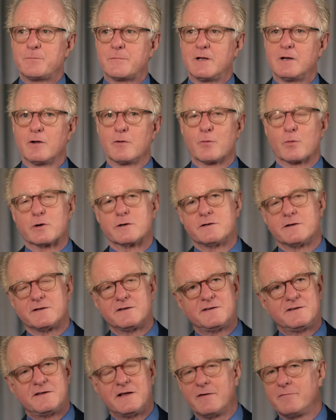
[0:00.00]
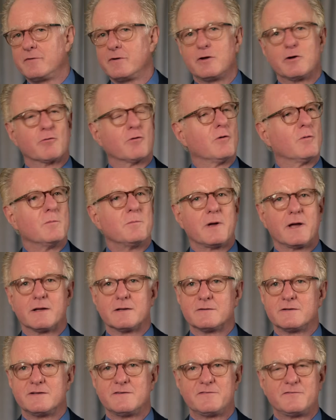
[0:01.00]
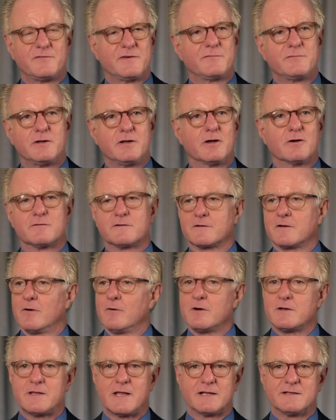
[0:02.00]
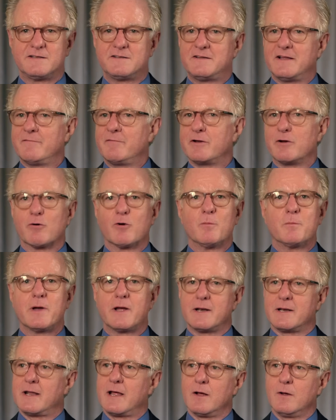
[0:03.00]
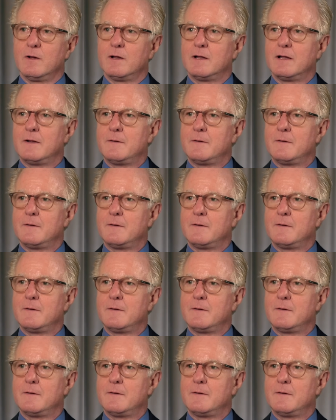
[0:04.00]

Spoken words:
in other words, a 70-year-old man 50 years ago and that 70-year-old man now,